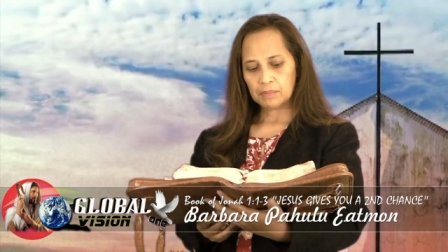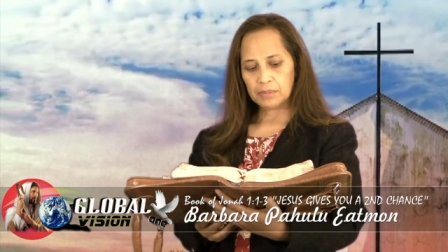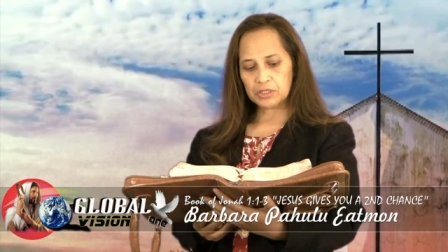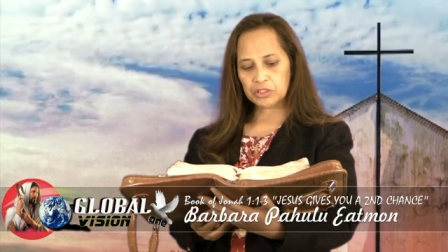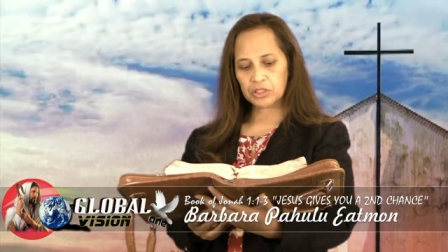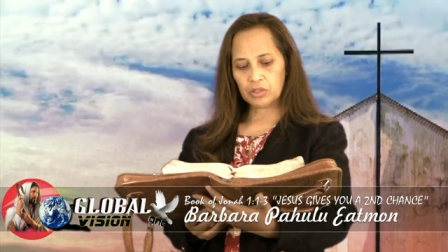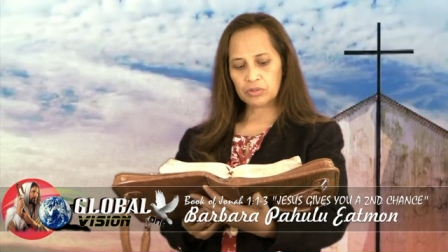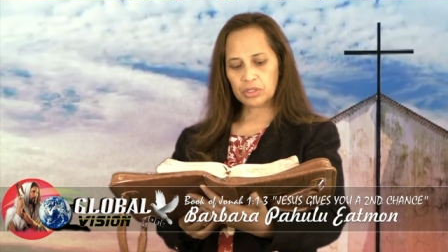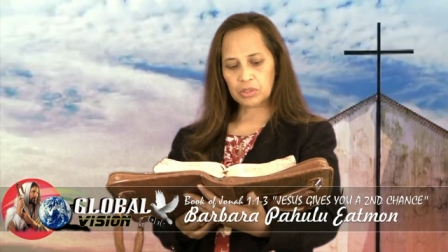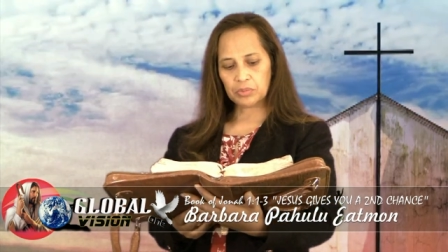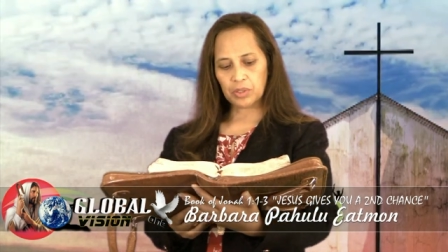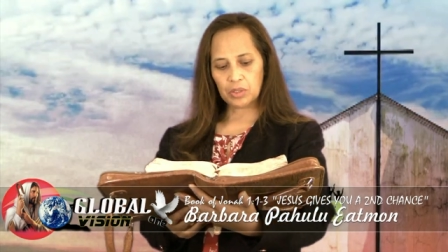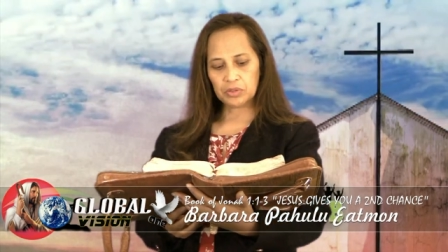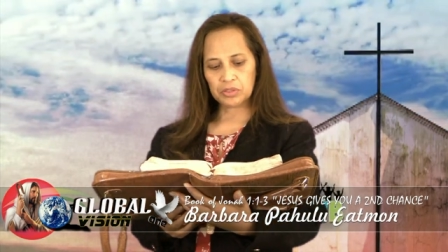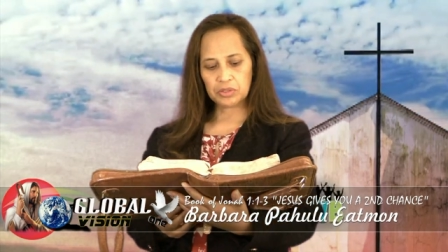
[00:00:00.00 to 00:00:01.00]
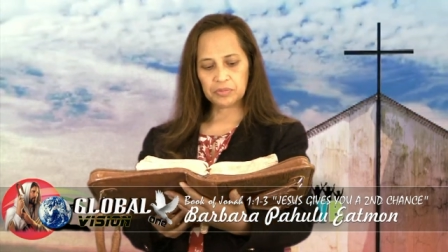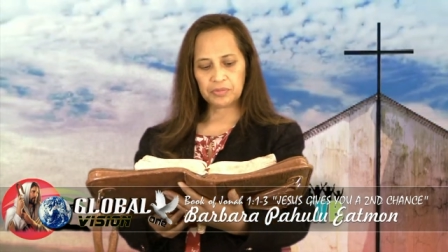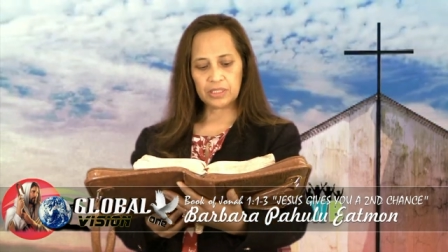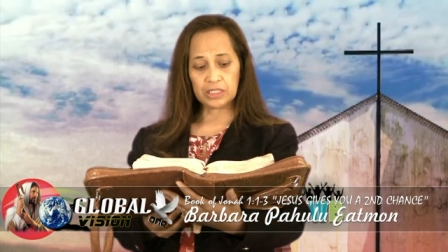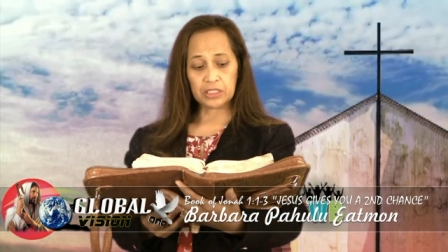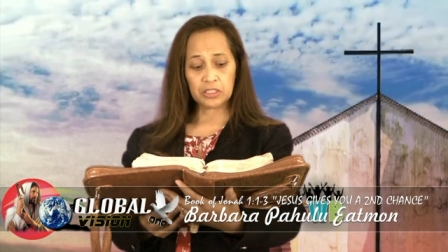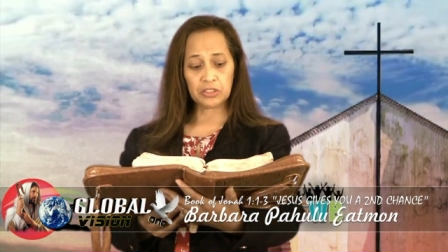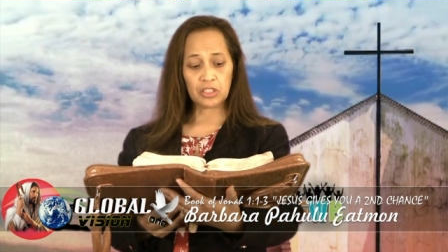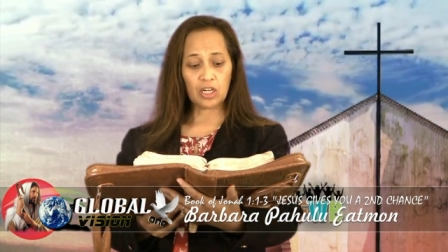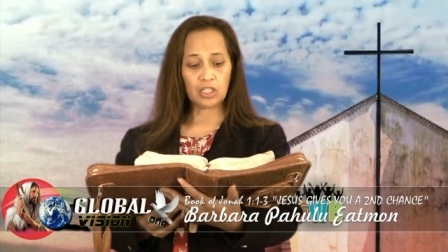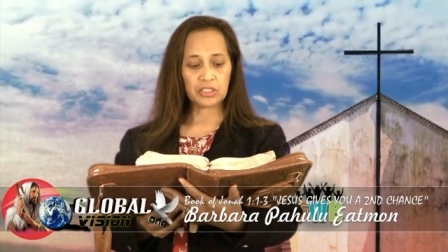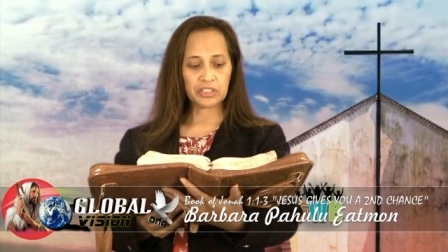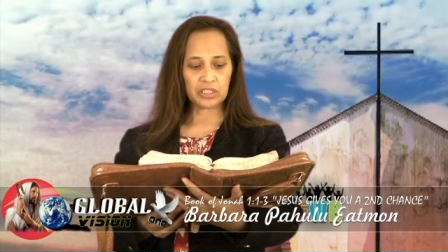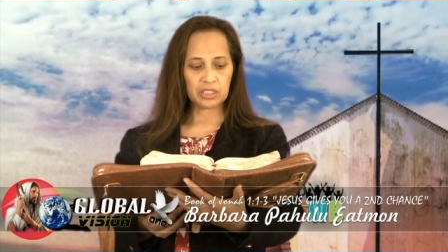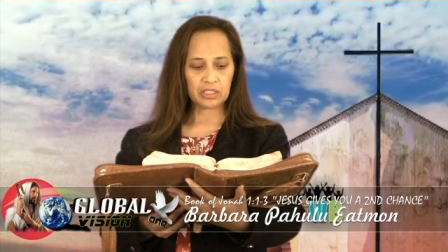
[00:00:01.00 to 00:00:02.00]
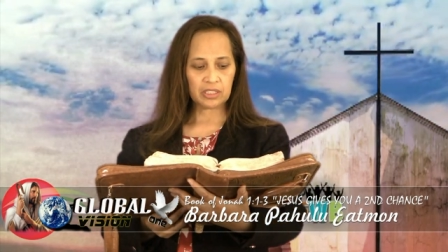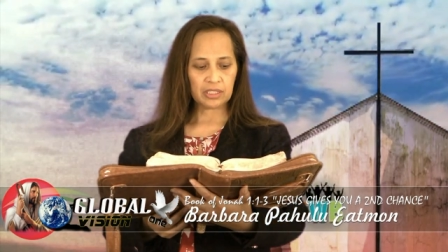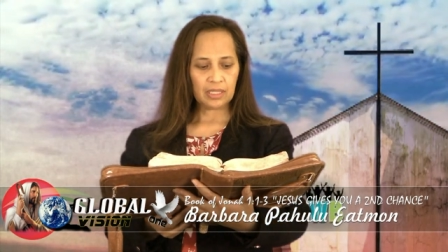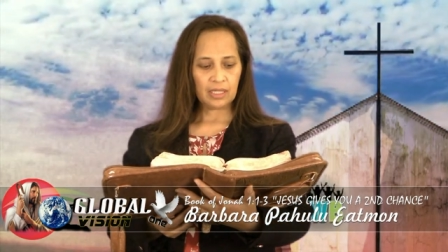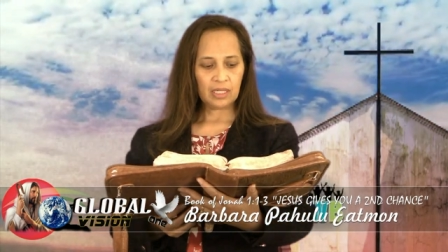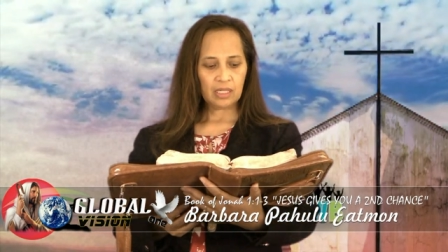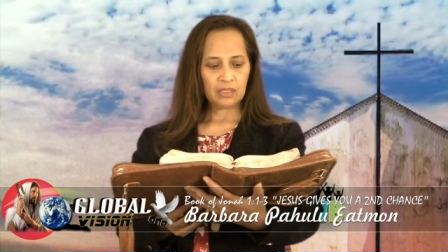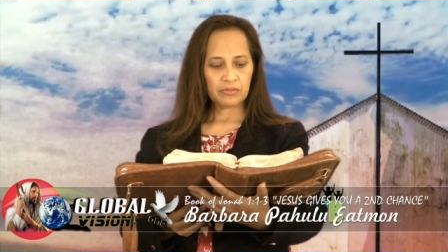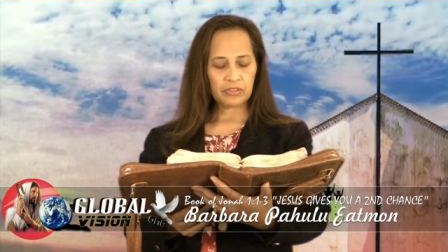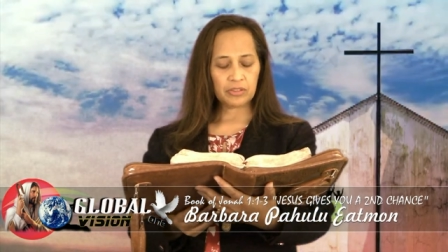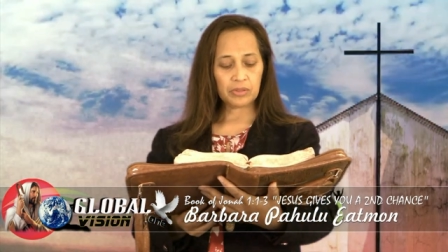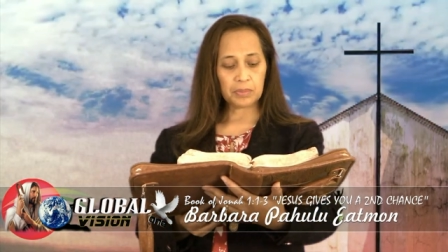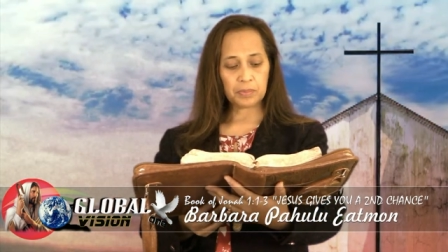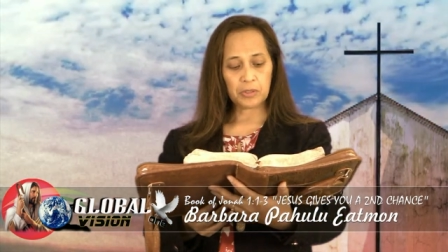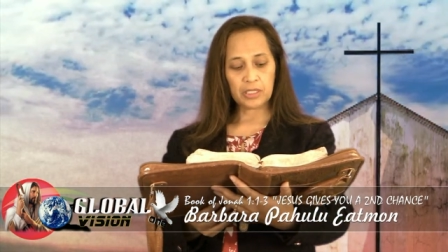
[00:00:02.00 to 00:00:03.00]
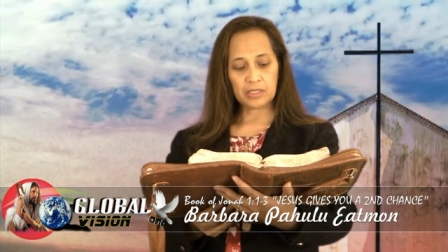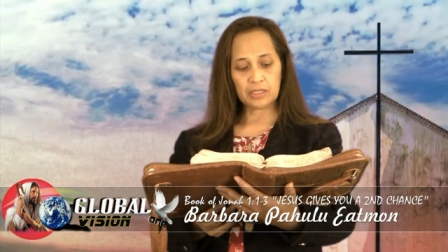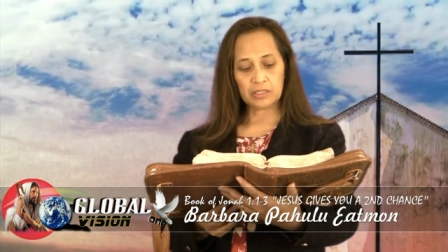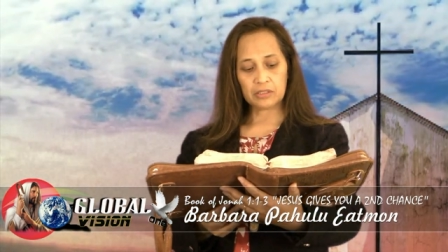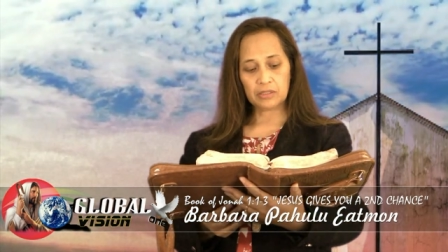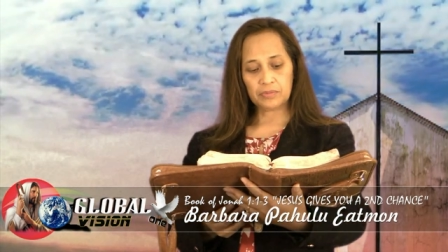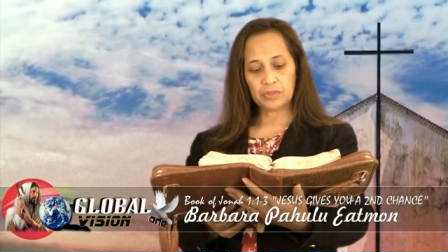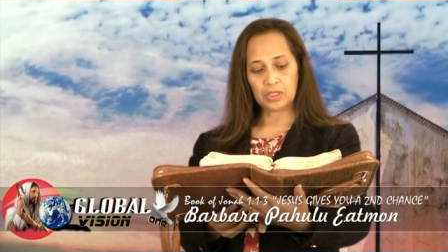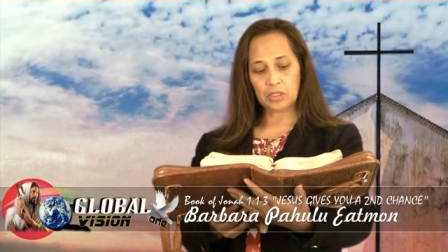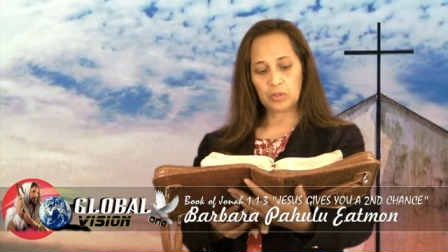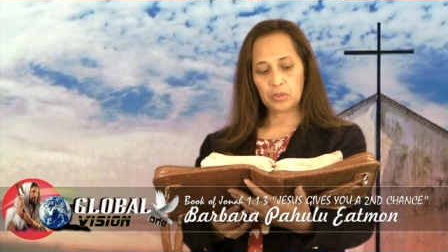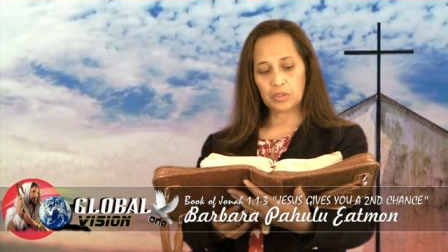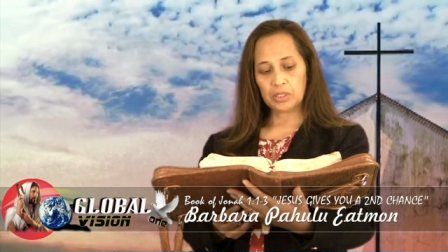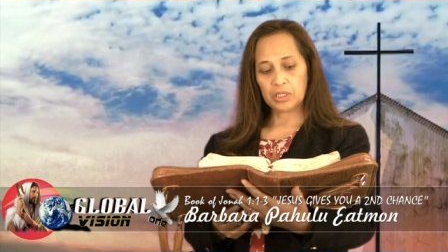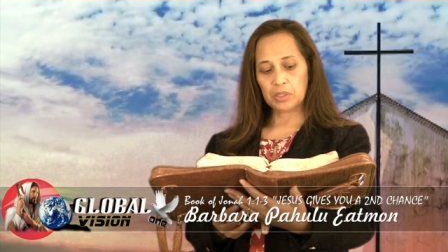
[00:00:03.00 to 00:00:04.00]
But Jonah rose to flee to Tarshish from the presence of the Lord.